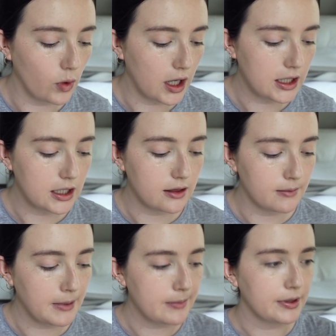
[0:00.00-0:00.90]
One, the
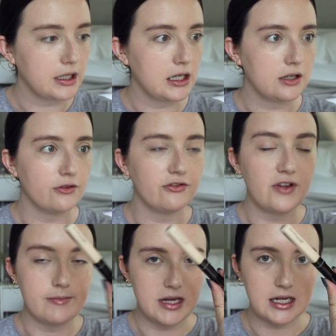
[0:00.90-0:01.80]
Maybelline
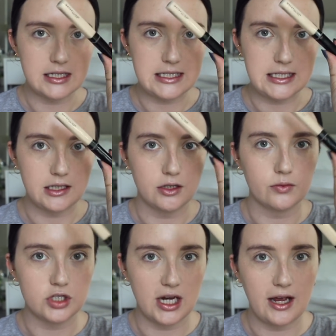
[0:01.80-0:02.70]
Fit Me Concealer,
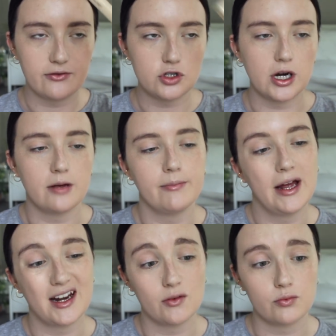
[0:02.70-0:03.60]
which I have tried,
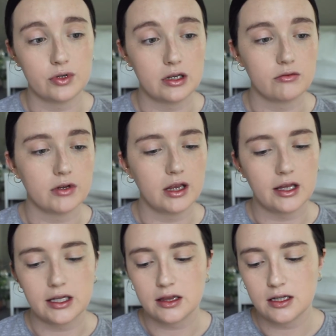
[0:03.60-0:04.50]
and I really, really
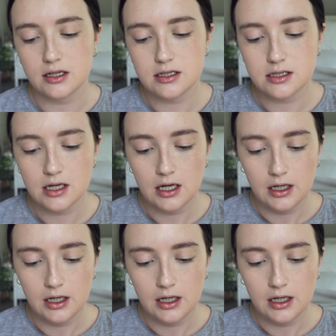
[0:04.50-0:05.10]
like this.